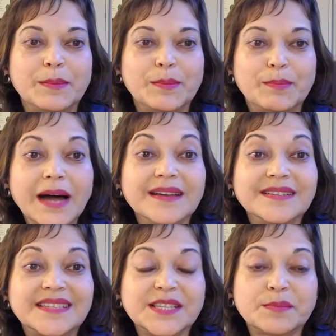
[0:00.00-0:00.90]

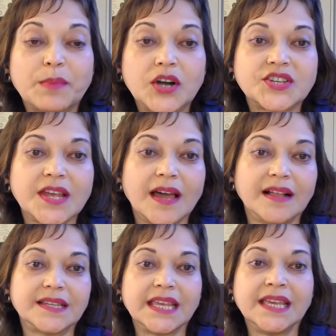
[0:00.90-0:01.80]
Bias is
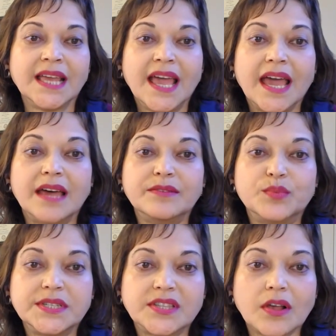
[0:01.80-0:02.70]
partiality and
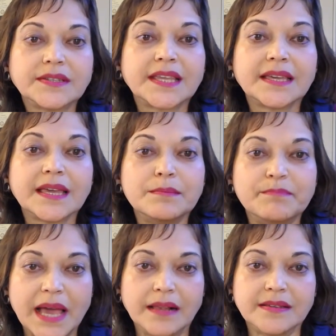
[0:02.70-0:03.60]
resulting
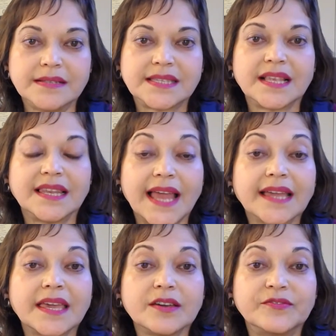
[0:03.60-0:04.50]
imbalance,
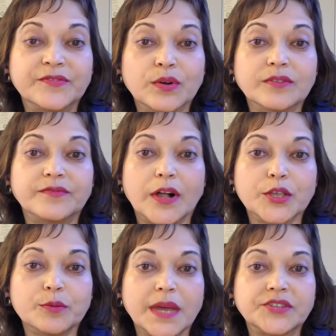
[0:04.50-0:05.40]
lacking full
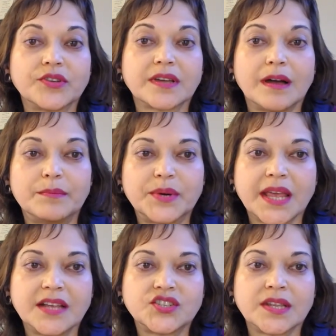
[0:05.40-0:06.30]
volumetric
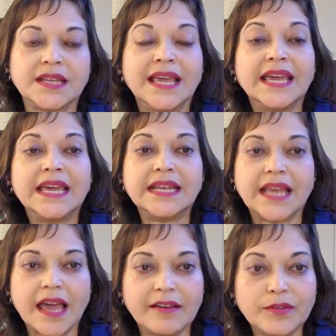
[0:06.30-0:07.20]
comprehension in
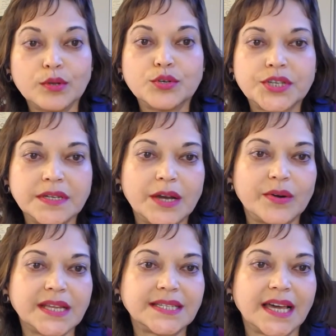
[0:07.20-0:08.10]

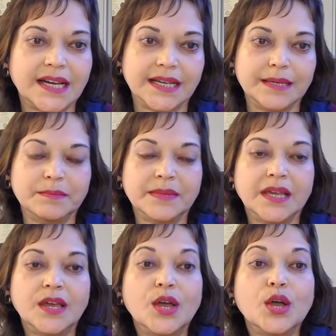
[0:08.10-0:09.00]
evolutionary time.
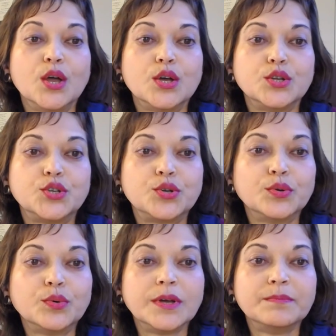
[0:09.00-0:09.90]

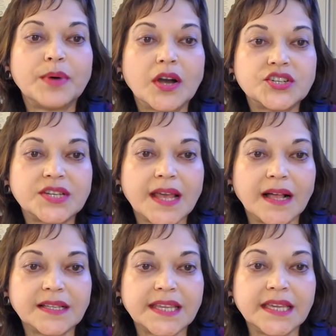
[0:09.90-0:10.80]
True
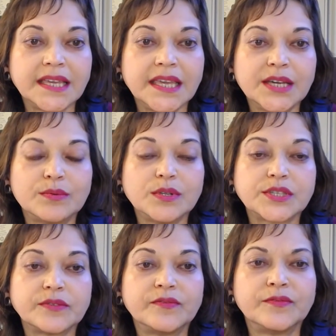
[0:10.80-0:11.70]
impartiality
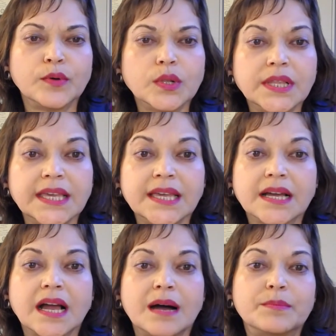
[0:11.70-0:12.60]
equals fully
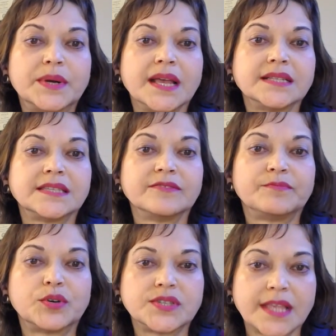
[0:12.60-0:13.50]
comprehensive
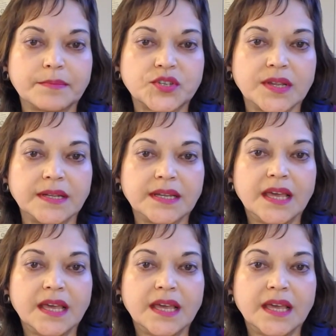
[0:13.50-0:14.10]
perception,